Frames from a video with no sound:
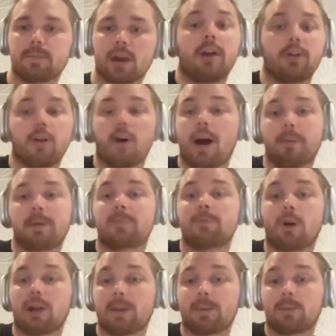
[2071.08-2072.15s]
I don't know how many
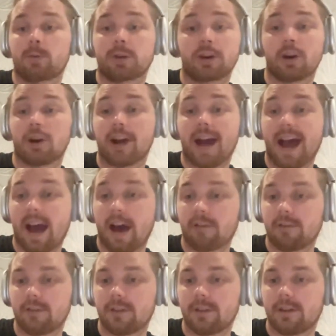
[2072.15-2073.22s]
rollups we're gonna
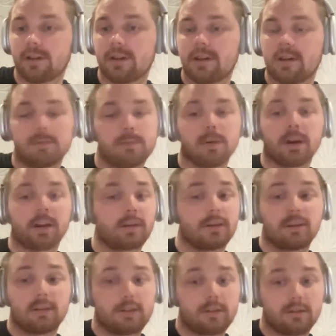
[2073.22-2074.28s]
have, but
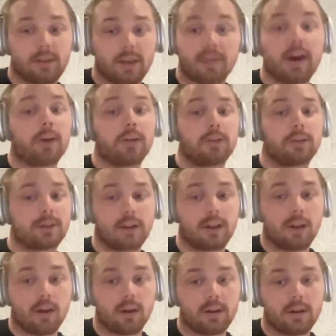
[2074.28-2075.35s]
1,000 is a
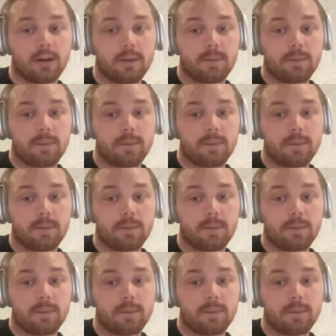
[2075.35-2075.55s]
lot.